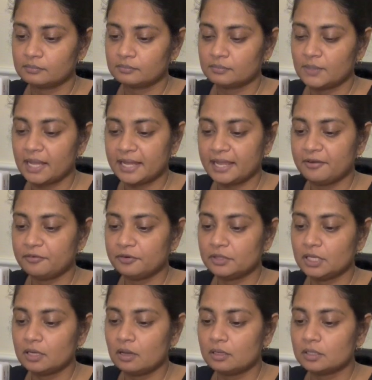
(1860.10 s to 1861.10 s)
Like
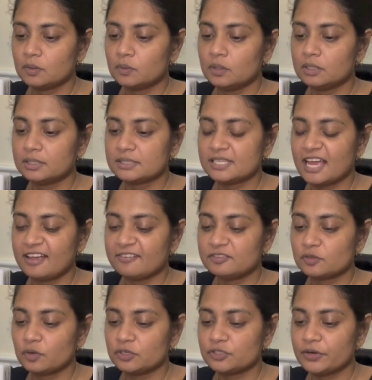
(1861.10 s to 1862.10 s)
everything on the quilt is half
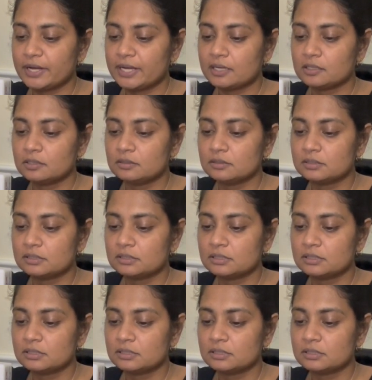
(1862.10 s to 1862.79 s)
square triangles.